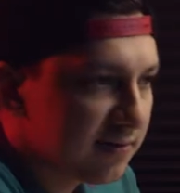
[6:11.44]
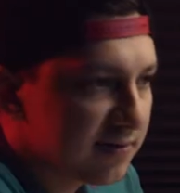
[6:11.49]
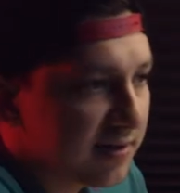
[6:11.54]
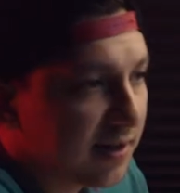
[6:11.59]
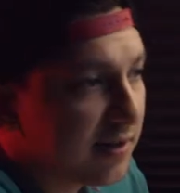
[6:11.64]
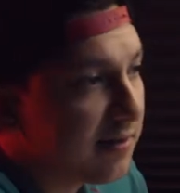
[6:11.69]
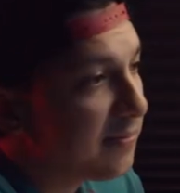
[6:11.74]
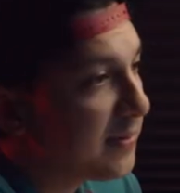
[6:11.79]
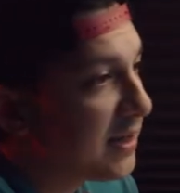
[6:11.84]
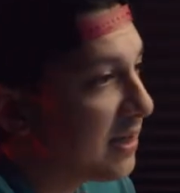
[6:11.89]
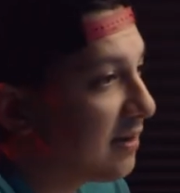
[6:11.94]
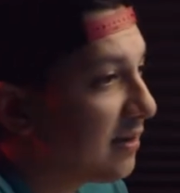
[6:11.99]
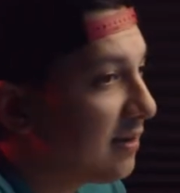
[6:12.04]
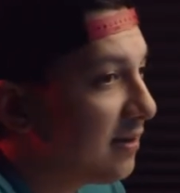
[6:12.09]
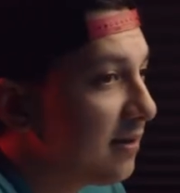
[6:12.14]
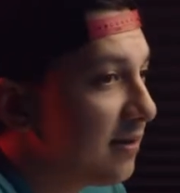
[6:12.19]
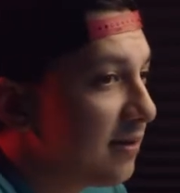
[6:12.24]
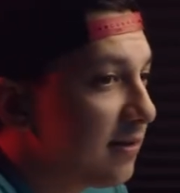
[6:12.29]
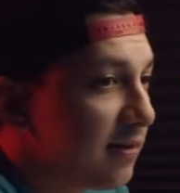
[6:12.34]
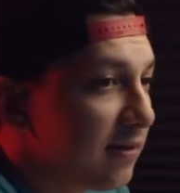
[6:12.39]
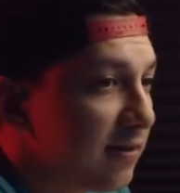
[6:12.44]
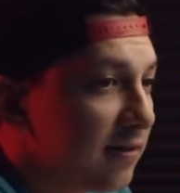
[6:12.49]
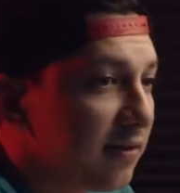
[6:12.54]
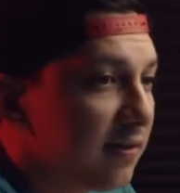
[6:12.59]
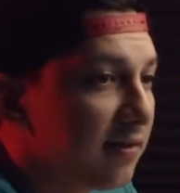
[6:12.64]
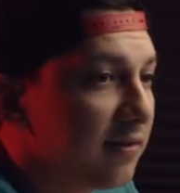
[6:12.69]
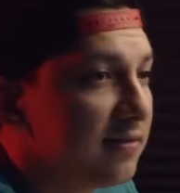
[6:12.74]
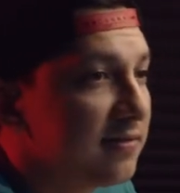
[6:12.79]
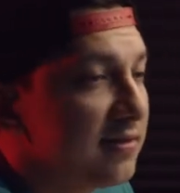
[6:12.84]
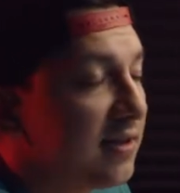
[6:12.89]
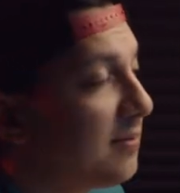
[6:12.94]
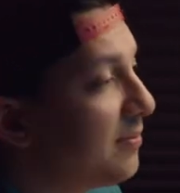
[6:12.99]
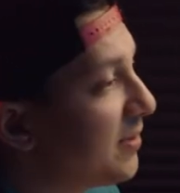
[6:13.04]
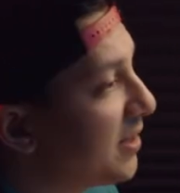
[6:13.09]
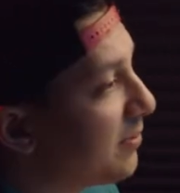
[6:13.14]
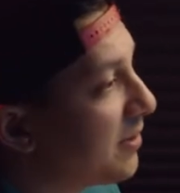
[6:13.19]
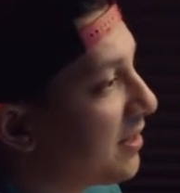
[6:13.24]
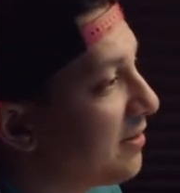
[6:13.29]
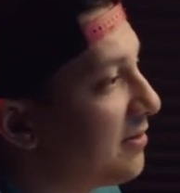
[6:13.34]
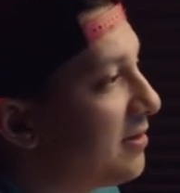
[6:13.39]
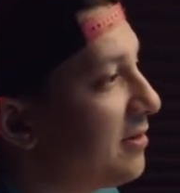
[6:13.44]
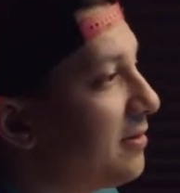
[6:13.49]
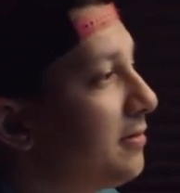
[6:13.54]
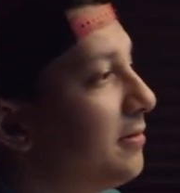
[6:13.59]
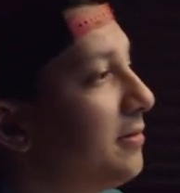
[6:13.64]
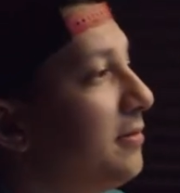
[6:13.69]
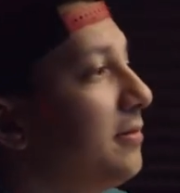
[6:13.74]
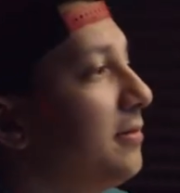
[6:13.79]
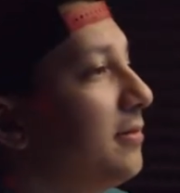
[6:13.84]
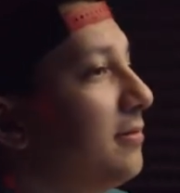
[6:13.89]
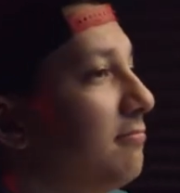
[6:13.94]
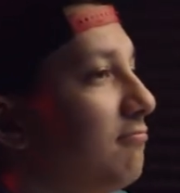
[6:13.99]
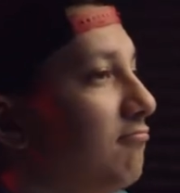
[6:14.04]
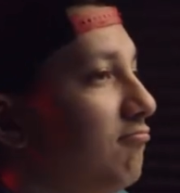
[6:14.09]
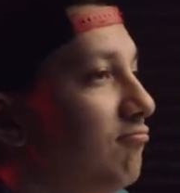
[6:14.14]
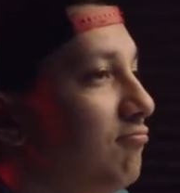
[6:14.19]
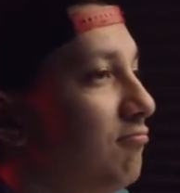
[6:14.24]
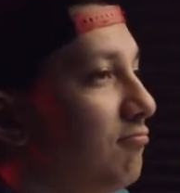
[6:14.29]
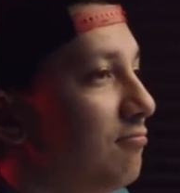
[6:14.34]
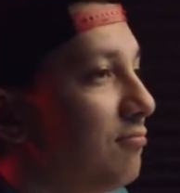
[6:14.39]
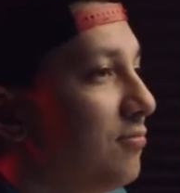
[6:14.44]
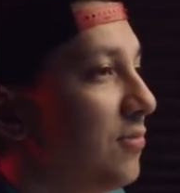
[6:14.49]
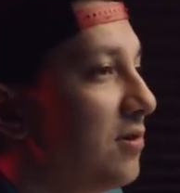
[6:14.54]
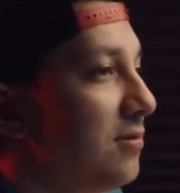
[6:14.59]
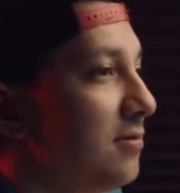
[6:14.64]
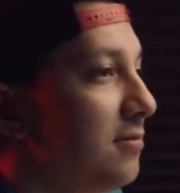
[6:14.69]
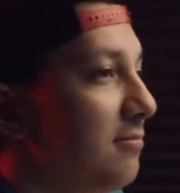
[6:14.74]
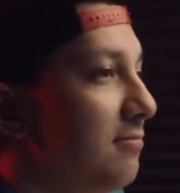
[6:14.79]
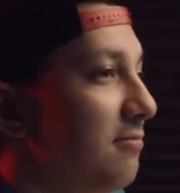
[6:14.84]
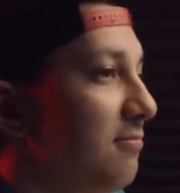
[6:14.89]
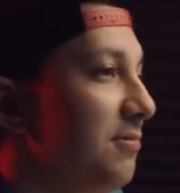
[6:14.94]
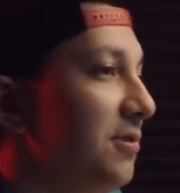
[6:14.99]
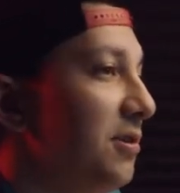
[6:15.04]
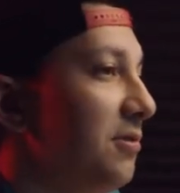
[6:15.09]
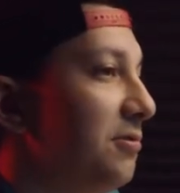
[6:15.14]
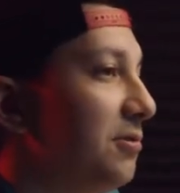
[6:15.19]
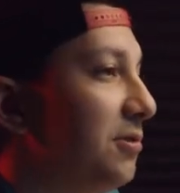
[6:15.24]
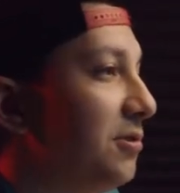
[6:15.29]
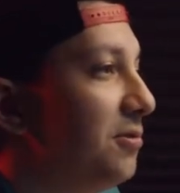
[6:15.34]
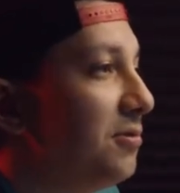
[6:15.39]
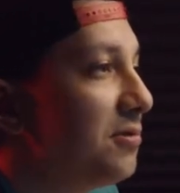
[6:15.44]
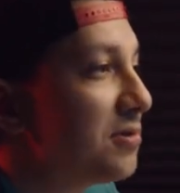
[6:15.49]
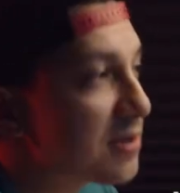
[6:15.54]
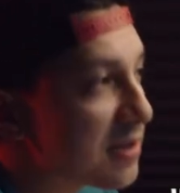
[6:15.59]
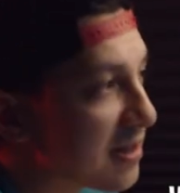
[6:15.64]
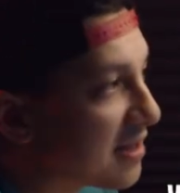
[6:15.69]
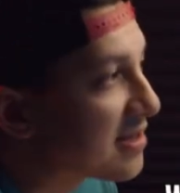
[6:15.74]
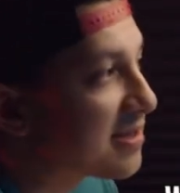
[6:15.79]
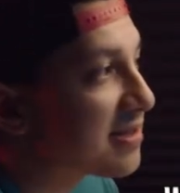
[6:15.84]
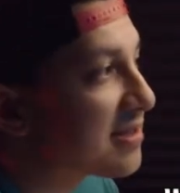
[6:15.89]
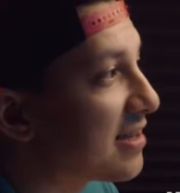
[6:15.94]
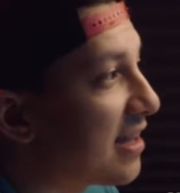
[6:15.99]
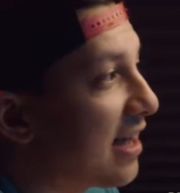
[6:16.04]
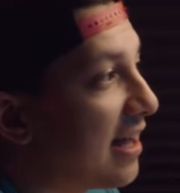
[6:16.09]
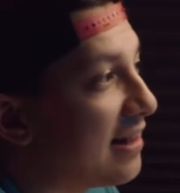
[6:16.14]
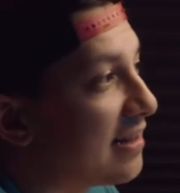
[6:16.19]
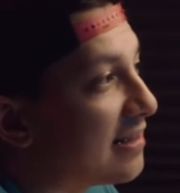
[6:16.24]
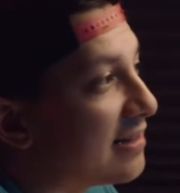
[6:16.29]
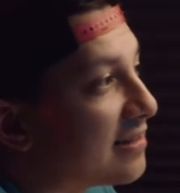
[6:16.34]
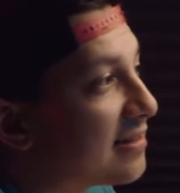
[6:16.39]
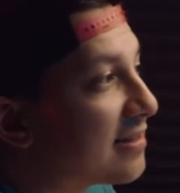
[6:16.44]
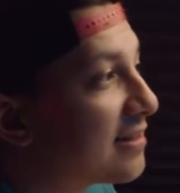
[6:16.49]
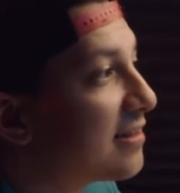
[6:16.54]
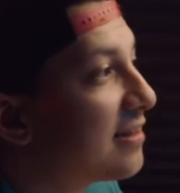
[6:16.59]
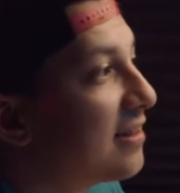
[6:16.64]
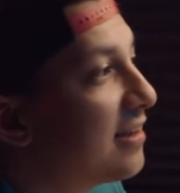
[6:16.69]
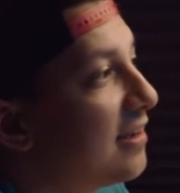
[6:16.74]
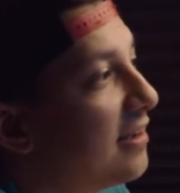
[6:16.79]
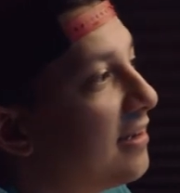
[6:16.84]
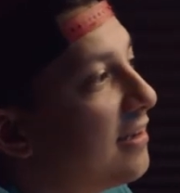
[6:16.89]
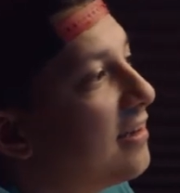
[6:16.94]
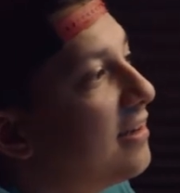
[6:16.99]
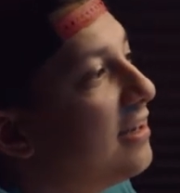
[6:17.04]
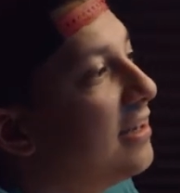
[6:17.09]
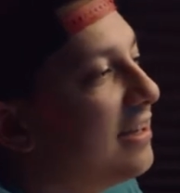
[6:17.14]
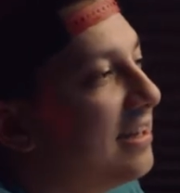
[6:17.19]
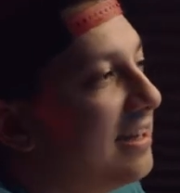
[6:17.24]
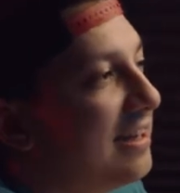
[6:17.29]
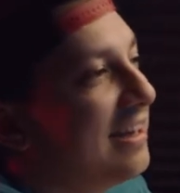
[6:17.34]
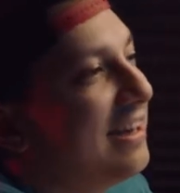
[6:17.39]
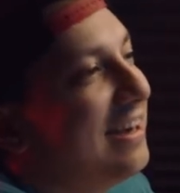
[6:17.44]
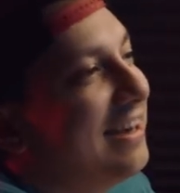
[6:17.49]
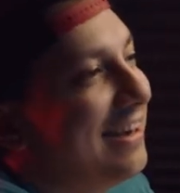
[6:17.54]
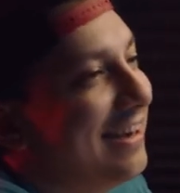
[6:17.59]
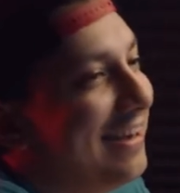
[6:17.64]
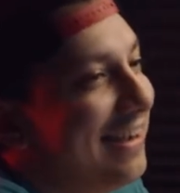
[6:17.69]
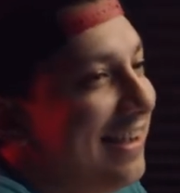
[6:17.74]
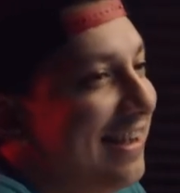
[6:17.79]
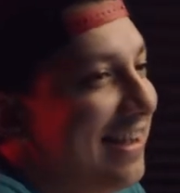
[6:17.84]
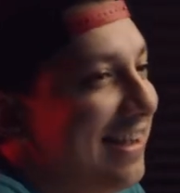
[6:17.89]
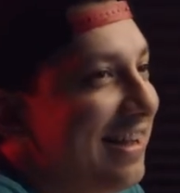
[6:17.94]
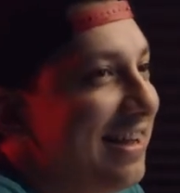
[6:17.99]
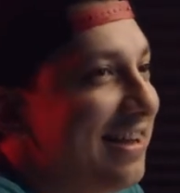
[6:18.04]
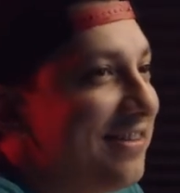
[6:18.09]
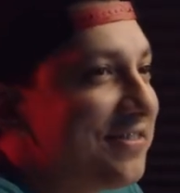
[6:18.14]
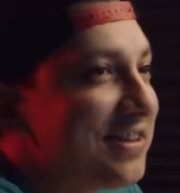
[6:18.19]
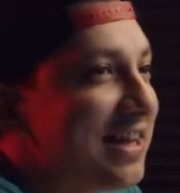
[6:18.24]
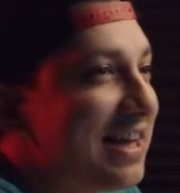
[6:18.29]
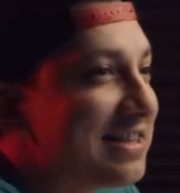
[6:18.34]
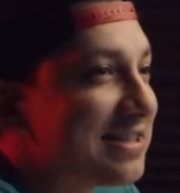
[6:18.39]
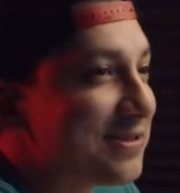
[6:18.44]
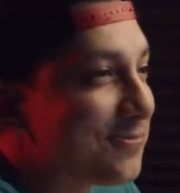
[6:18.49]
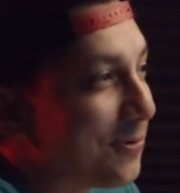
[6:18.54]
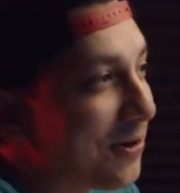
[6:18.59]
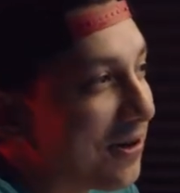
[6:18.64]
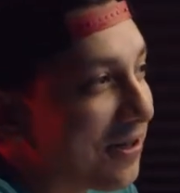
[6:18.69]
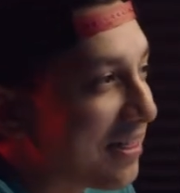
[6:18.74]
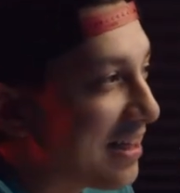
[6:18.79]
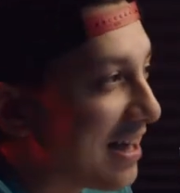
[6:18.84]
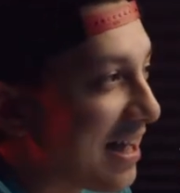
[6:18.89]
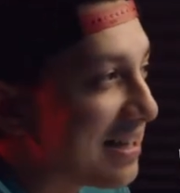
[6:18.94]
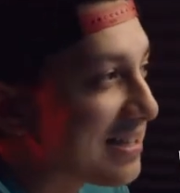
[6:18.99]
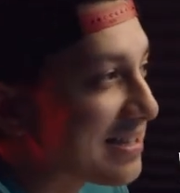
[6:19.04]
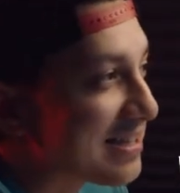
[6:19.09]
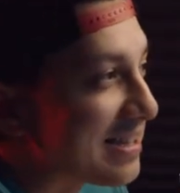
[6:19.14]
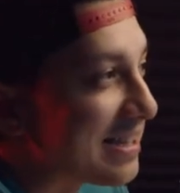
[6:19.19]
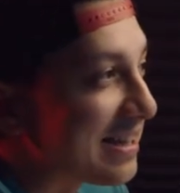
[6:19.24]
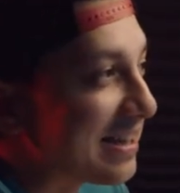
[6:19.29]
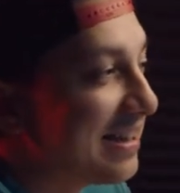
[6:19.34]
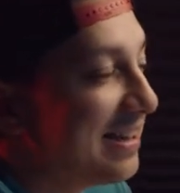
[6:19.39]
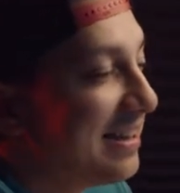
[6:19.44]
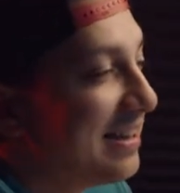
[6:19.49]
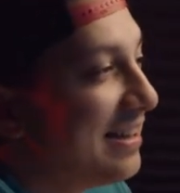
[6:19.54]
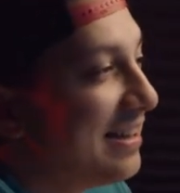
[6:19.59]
Tell me about your useless talent, if that's worth asking.